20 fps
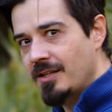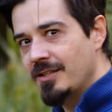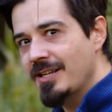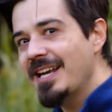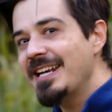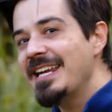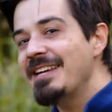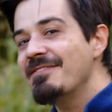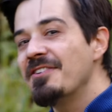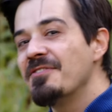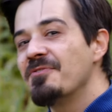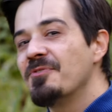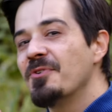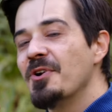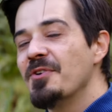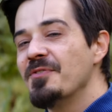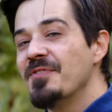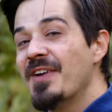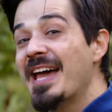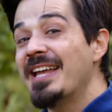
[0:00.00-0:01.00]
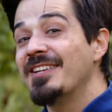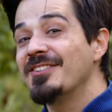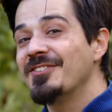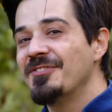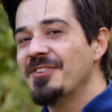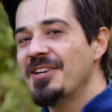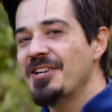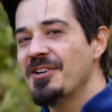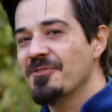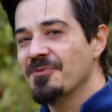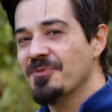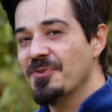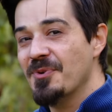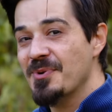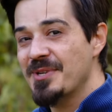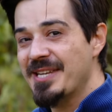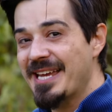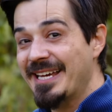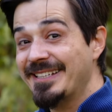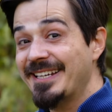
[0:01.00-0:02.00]
Not even for advanced finger
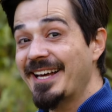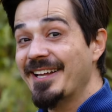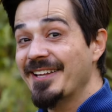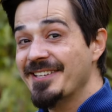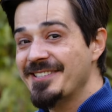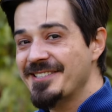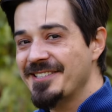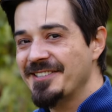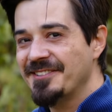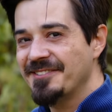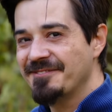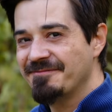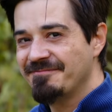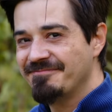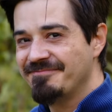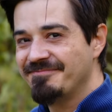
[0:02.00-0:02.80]
food technologies.